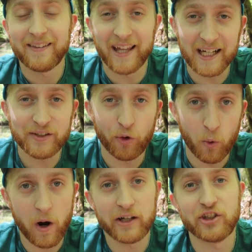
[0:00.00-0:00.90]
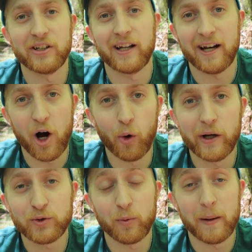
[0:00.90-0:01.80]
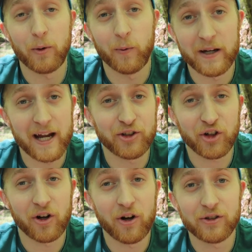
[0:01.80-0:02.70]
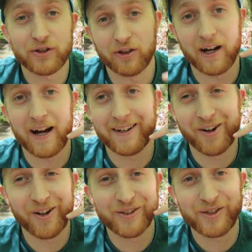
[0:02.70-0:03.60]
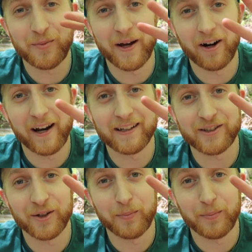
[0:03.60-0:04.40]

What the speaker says: Thanks for watching, and always remember, when nature calls or God calls, you better answer.